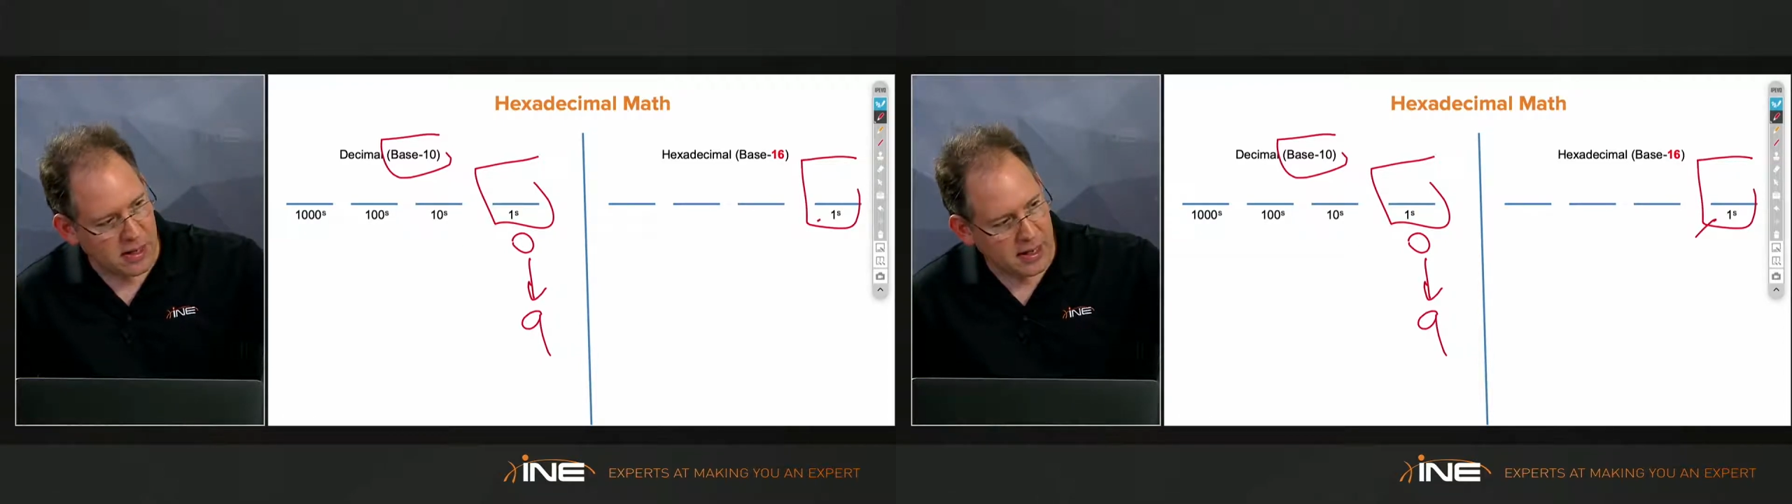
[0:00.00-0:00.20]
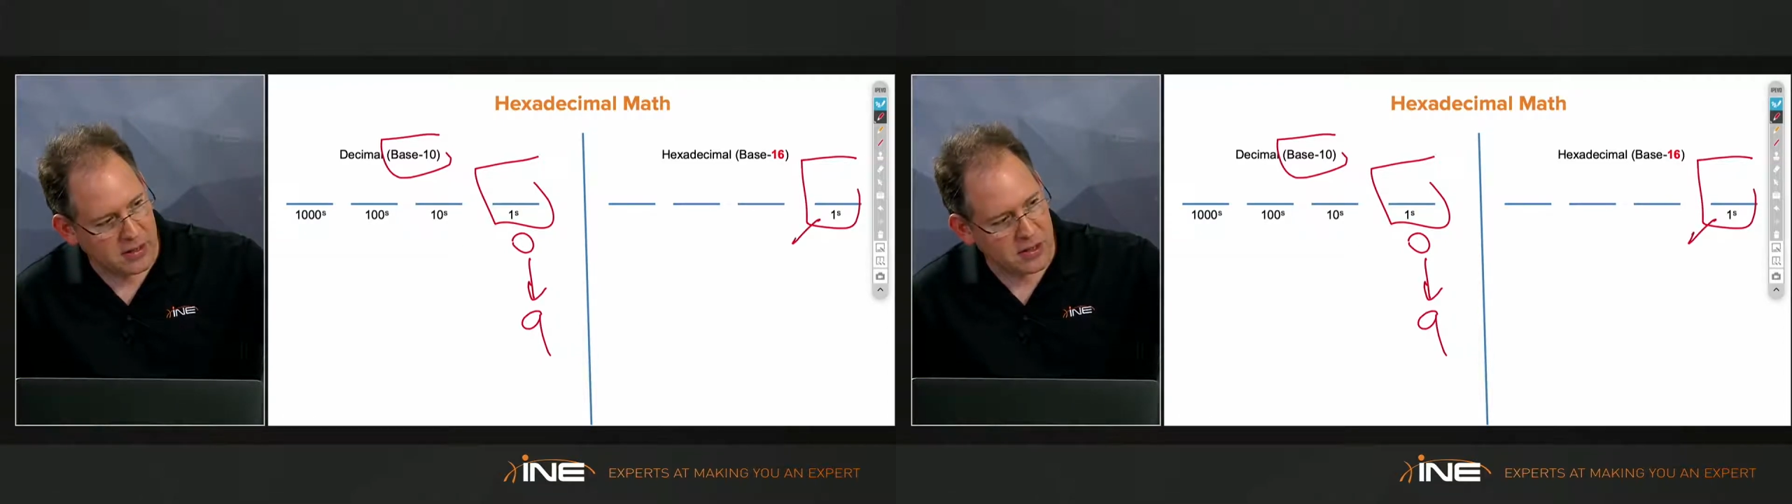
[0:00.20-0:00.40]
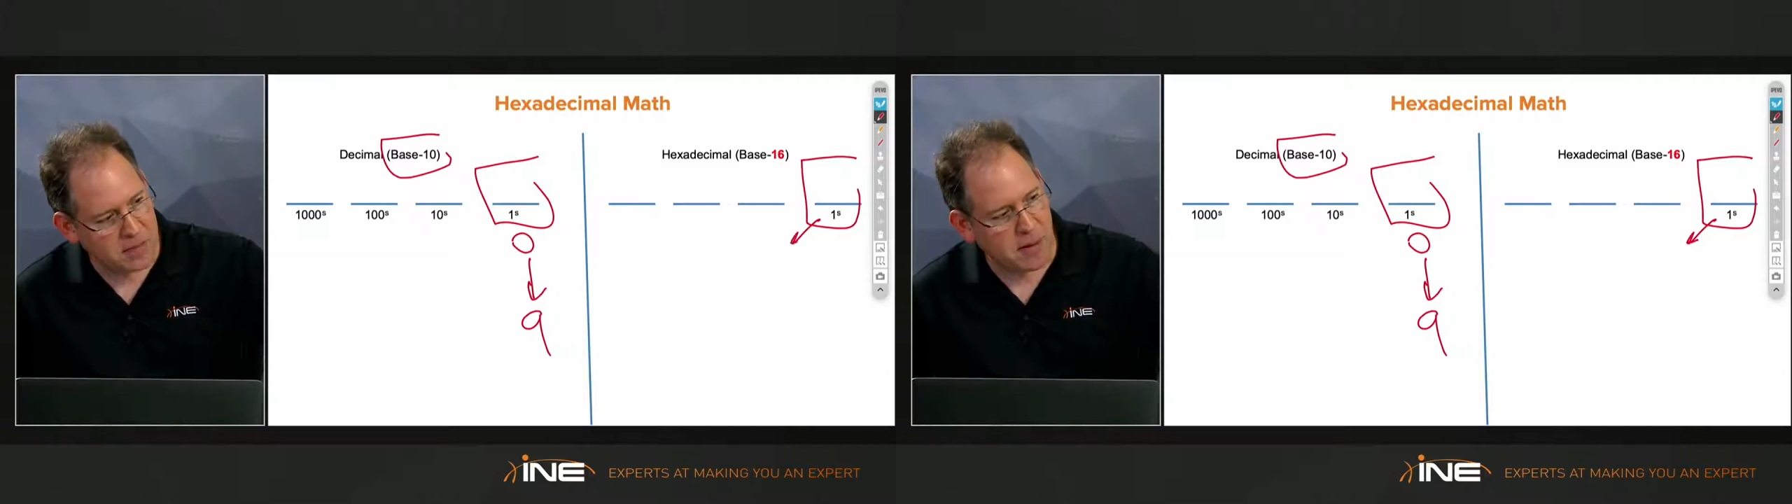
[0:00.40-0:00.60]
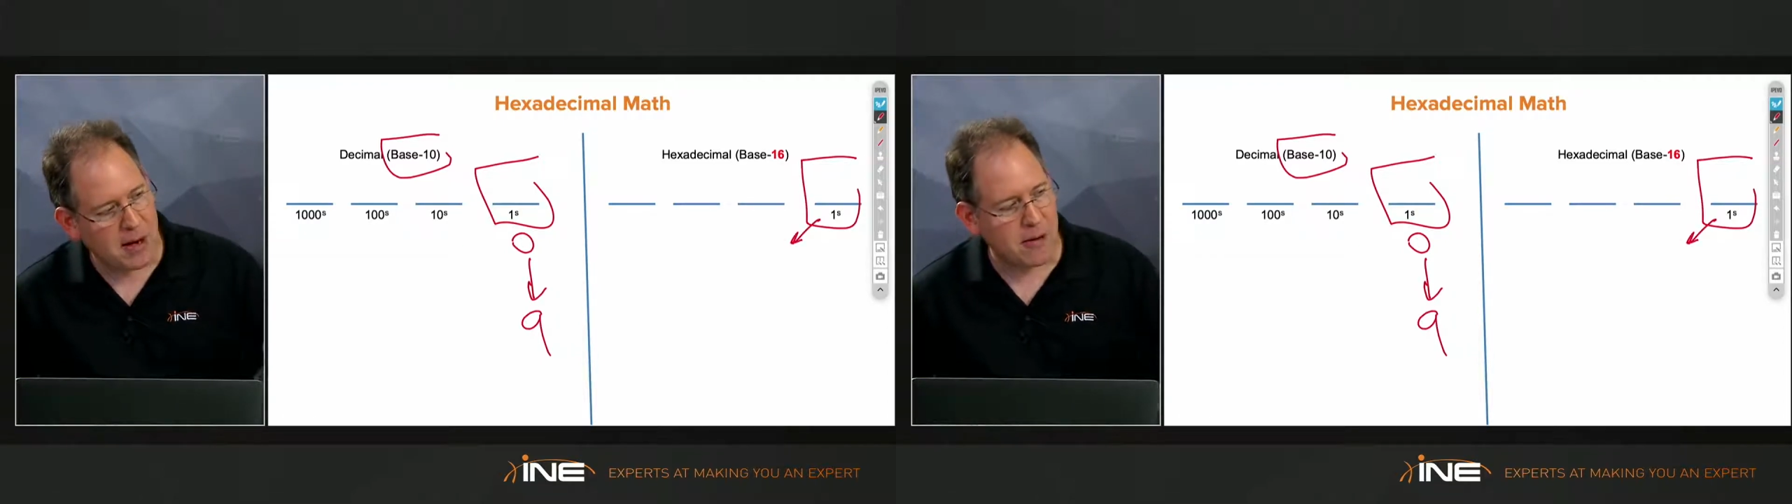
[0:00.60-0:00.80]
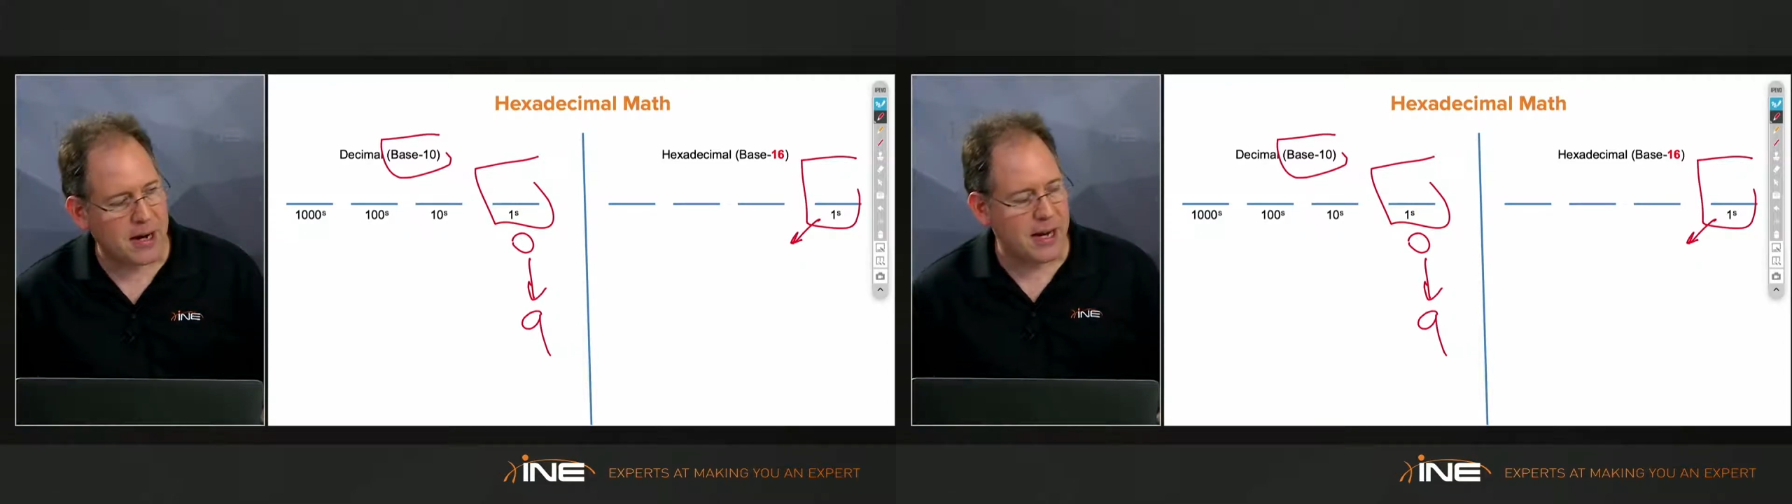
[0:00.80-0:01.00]
in this
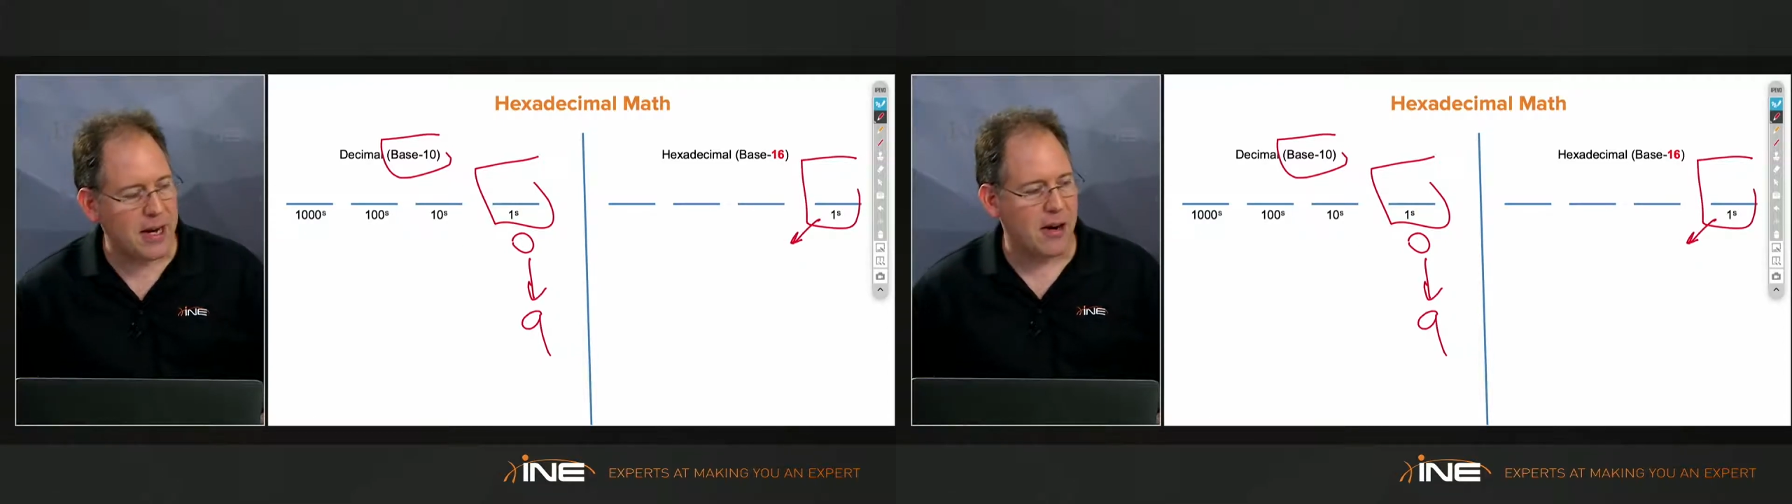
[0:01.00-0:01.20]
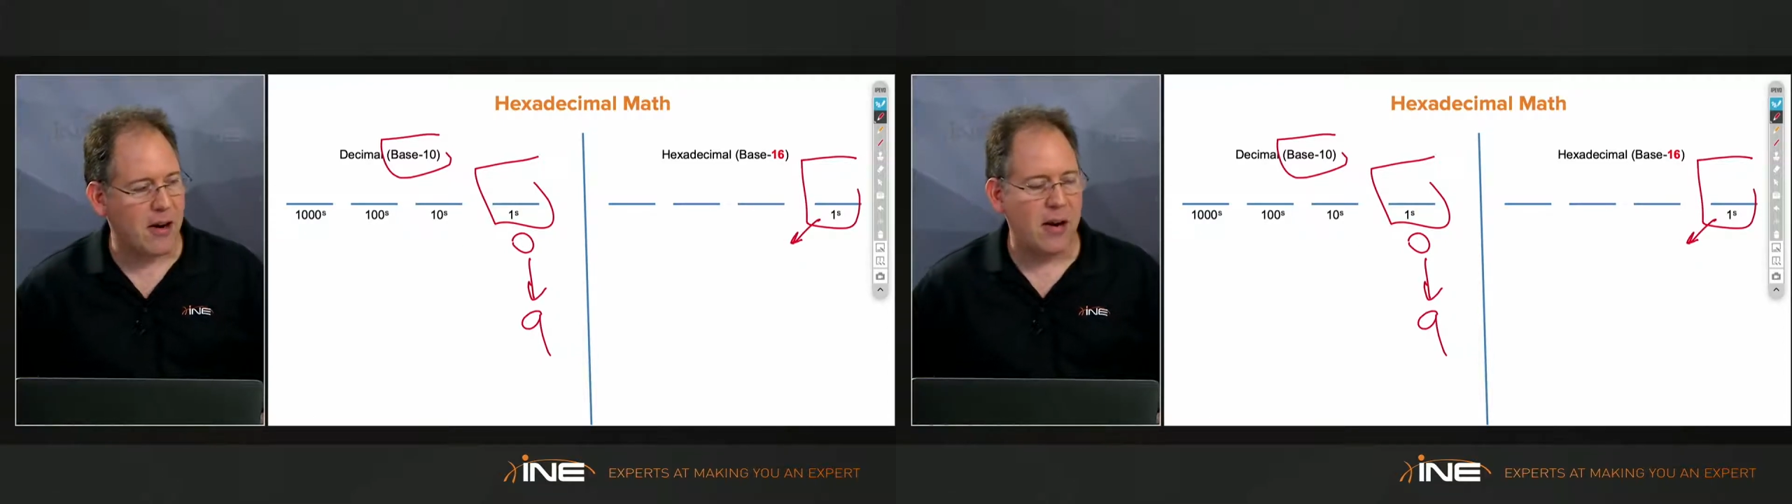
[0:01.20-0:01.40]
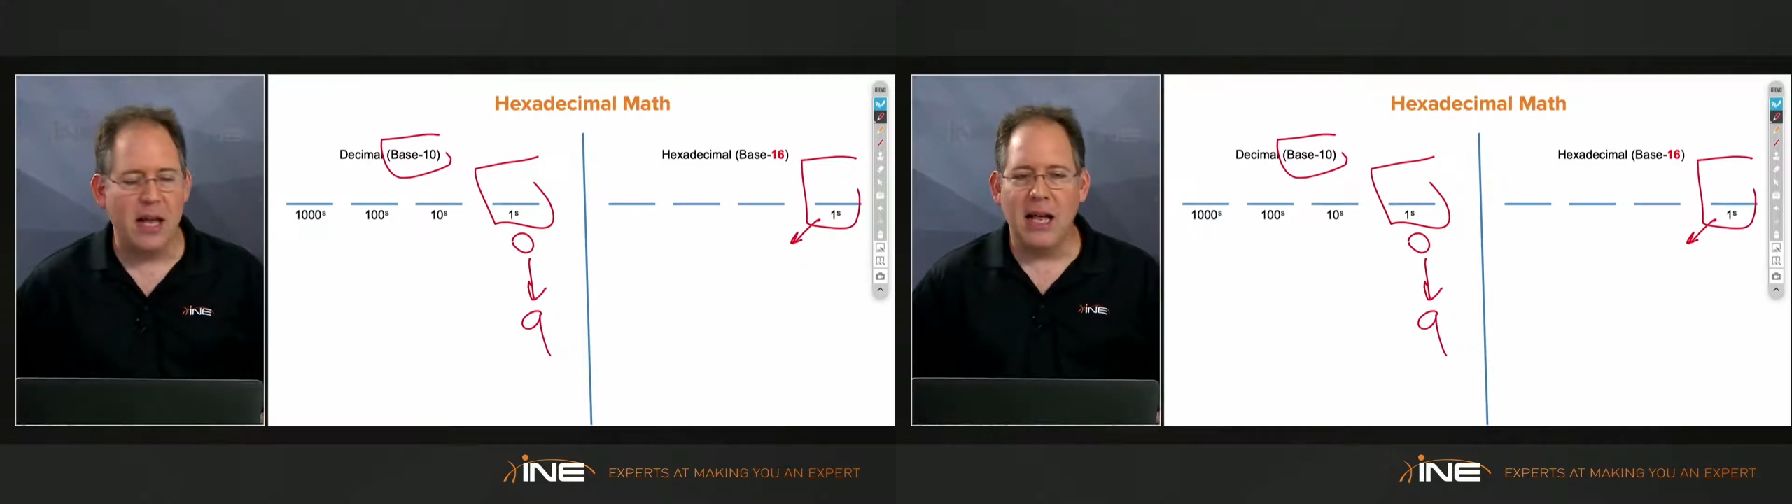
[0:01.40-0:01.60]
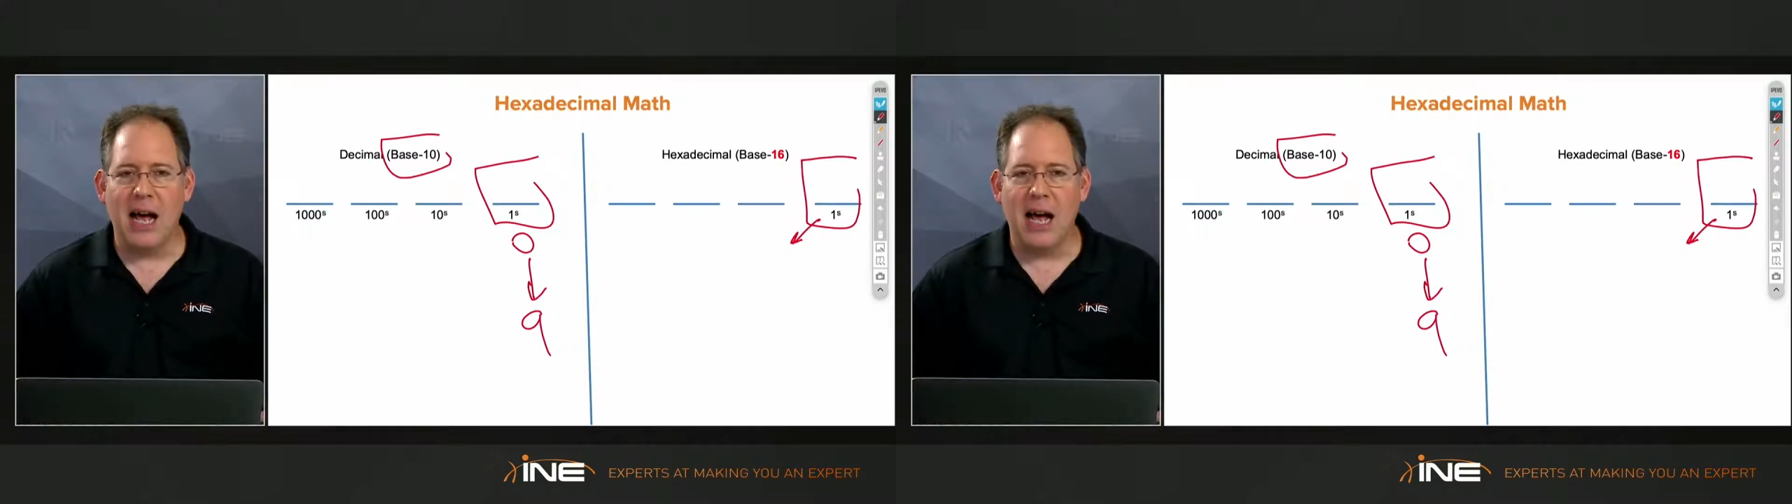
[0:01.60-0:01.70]
spot right here,